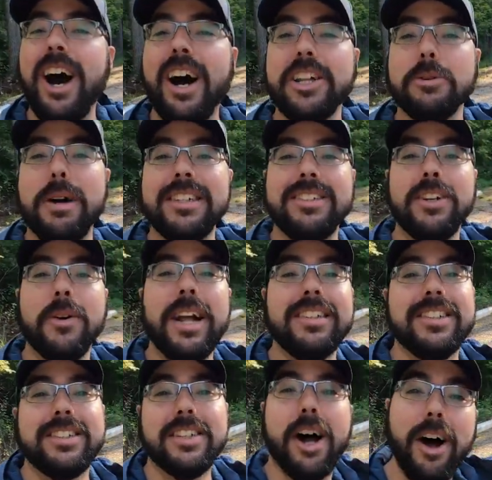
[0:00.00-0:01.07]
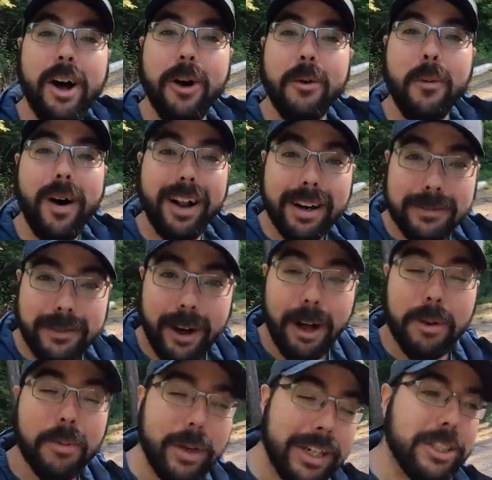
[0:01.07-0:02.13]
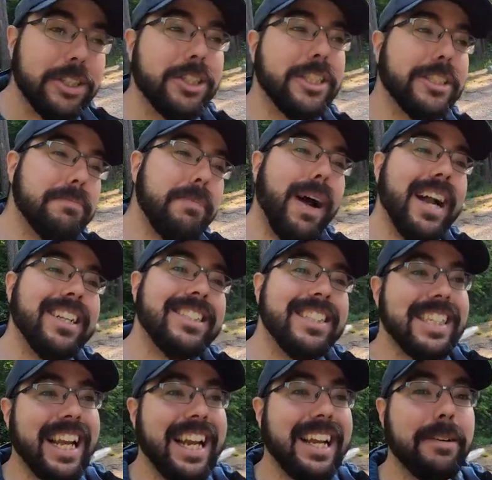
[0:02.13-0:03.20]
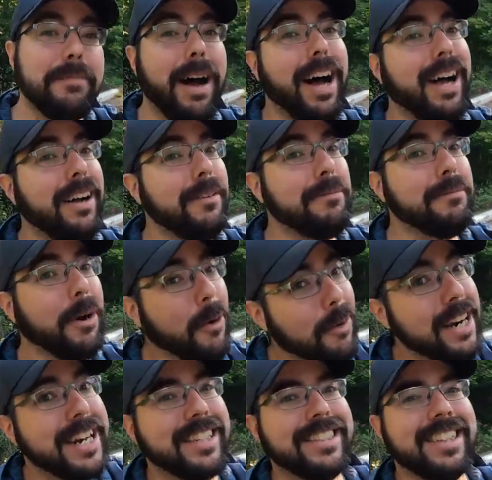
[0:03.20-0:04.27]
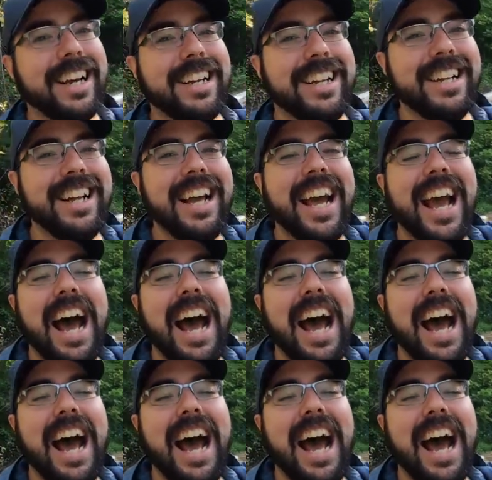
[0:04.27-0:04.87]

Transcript: otherwise known as the Tall Waterfall, which just by its name, I'm already excited.